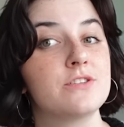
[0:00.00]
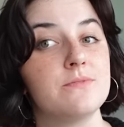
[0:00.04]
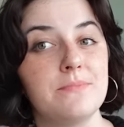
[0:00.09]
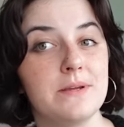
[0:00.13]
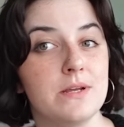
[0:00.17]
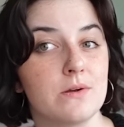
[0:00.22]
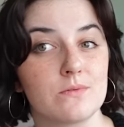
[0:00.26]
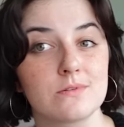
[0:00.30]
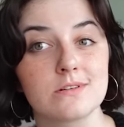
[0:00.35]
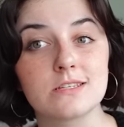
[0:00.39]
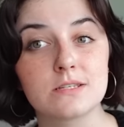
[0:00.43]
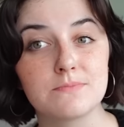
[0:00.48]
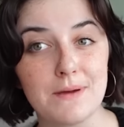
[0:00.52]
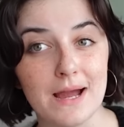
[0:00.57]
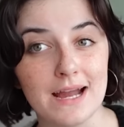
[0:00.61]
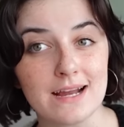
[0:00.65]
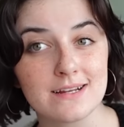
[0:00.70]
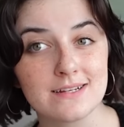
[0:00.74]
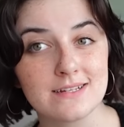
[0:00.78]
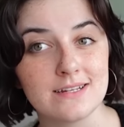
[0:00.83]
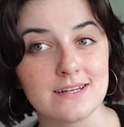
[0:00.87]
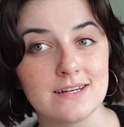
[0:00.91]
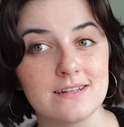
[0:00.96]
to be
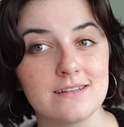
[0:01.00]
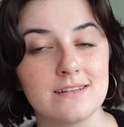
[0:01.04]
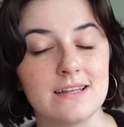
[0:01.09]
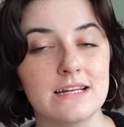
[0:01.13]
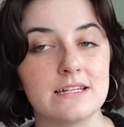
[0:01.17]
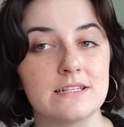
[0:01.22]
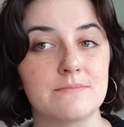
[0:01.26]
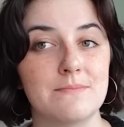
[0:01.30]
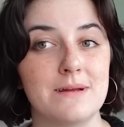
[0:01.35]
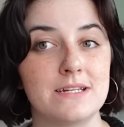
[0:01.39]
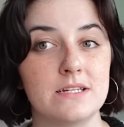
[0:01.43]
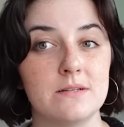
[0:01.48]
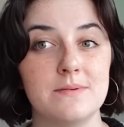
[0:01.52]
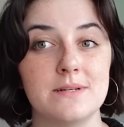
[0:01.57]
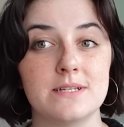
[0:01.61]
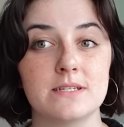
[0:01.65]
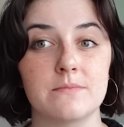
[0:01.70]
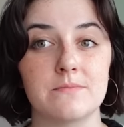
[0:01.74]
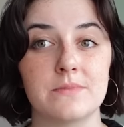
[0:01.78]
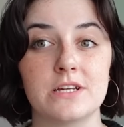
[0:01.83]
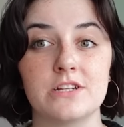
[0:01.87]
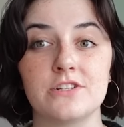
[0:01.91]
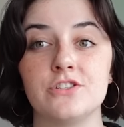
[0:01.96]
respected. It's meant to be
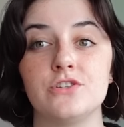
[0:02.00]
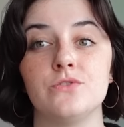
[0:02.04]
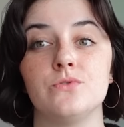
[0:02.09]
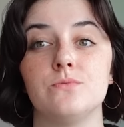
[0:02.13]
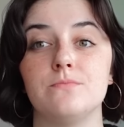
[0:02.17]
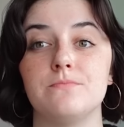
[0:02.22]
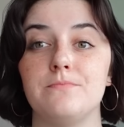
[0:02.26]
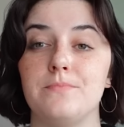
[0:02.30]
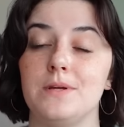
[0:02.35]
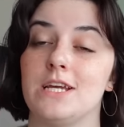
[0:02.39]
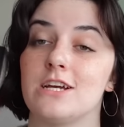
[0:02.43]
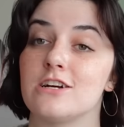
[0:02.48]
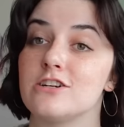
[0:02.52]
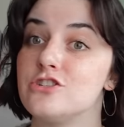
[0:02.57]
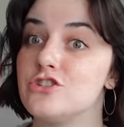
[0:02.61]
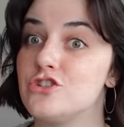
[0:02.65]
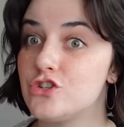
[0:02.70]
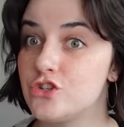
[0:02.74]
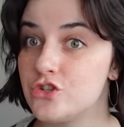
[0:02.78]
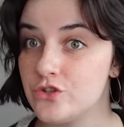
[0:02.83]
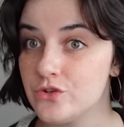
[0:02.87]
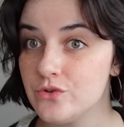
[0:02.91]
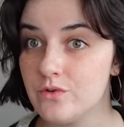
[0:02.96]
something to be
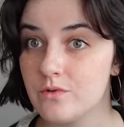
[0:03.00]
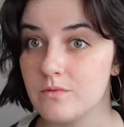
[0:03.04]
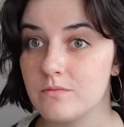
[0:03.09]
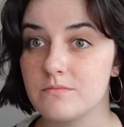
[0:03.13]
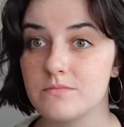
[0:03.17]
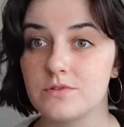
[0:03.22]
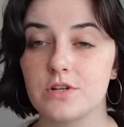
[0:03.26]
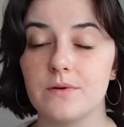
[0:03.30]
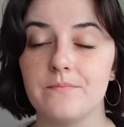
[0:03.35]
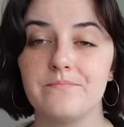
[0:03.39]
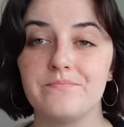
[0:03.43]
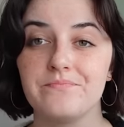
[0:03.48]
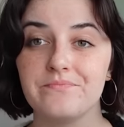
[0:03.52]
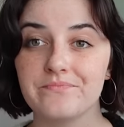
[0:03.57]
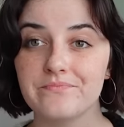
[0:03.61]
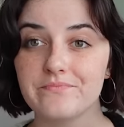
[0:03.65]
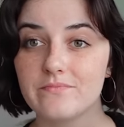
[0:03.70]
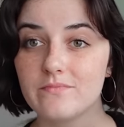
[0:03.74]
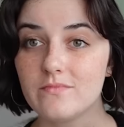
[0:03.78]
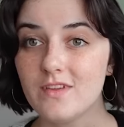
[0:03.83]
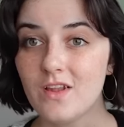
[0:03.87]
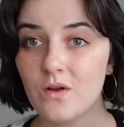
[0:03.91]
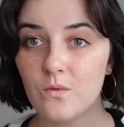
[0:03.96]
consumed.
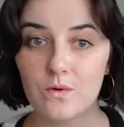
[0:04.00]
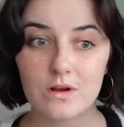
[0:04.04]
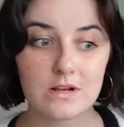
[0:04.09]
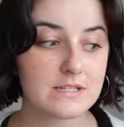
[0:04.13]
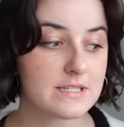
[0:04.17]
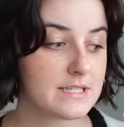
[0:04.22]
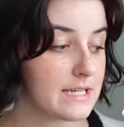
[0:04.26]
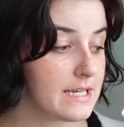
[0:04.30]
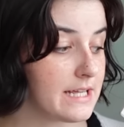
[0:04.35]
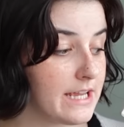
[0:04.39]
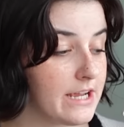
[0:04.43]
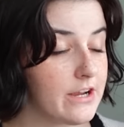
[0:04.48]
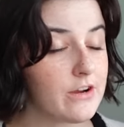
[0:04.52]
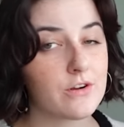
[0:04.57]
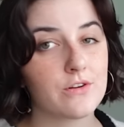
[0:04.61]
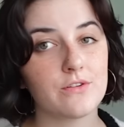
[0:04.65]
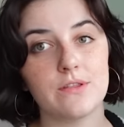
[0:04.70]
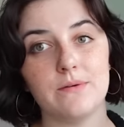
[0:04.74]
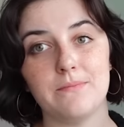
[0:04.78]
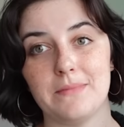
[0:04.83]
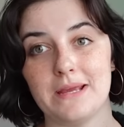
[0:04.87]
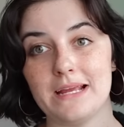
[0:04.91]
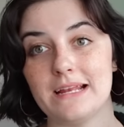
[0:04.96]
Whereas in here,
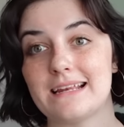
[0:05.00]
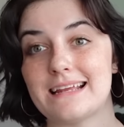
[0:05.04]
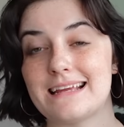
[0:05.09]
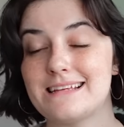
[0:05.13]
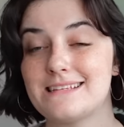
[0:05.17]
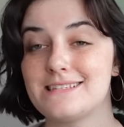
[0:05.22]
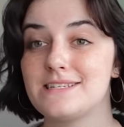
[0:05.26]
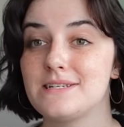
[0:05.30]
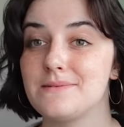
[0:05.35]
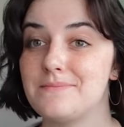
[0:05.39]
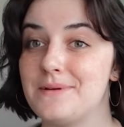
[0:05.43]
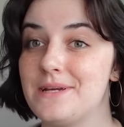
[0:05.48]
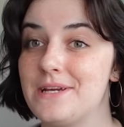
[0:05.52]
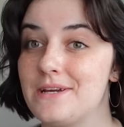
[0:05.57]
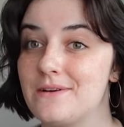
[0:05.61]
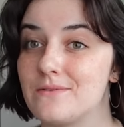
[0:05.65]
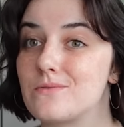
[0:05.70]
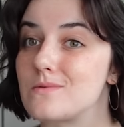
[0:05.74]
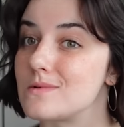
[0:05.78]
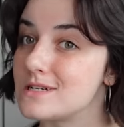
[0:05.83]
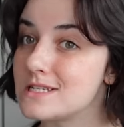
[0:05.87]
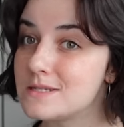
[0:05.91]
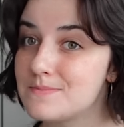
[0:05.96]
the meat is to
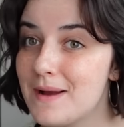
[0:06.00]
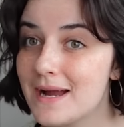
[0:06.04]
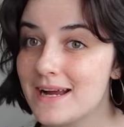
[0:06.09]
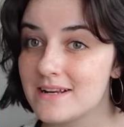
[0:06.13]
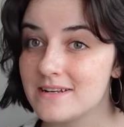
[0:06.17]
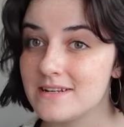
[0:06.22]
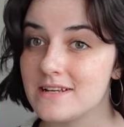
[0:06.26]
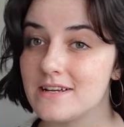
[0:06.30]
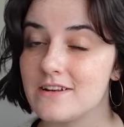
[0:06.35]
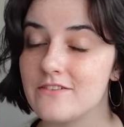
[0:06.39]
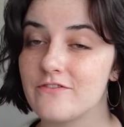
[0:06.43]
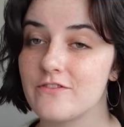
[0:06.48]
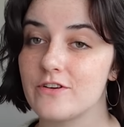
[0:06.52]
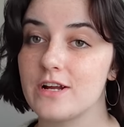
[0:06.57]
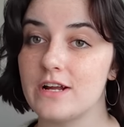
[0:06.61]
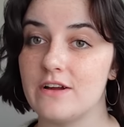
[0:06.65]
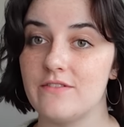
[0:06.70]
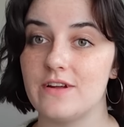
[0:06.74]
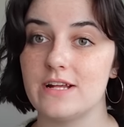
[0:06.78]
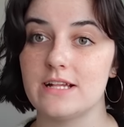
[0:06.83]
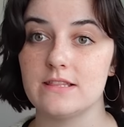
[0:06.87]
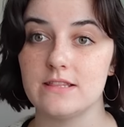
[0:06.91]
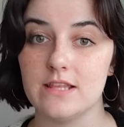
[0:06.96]
be respected for
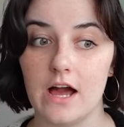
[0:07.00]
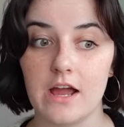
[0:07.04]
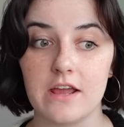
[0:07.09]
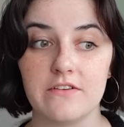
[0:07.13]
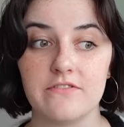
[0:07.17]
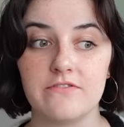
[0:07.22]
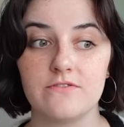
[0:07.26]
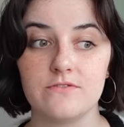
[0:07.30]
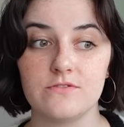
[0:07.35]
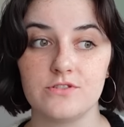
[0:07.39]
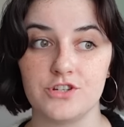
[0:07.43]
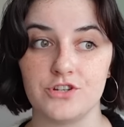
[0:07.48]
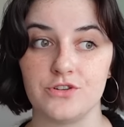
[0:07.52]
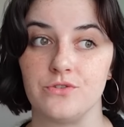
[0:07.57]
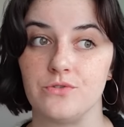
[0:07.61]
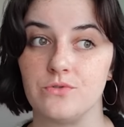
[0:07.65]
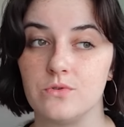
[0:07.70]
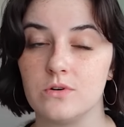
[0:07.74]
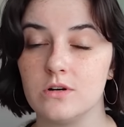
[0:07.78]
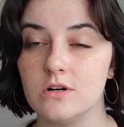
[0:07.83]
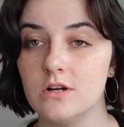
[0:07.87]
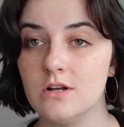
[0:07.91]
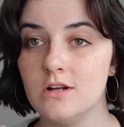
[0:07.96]
giving life
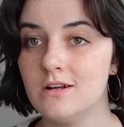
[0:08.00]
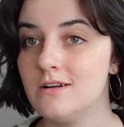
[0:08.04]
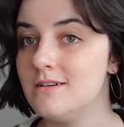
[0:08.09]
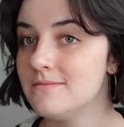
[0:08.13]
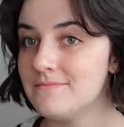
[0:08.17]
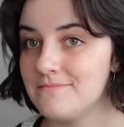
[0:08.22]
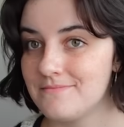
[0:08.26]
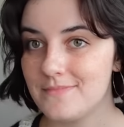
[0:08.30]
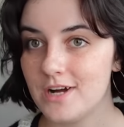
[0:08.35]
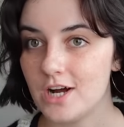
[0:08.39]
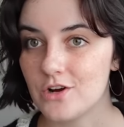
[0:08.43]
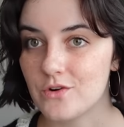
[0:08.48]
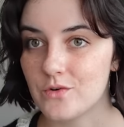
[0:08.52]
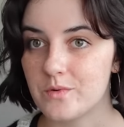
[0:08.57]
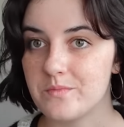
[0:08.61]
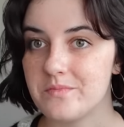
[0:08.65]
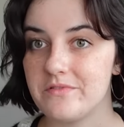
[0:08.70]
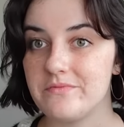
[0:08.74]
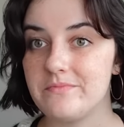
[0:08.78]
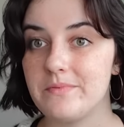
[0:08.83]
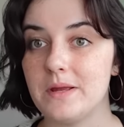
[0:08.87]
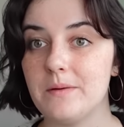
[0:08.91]
to a group of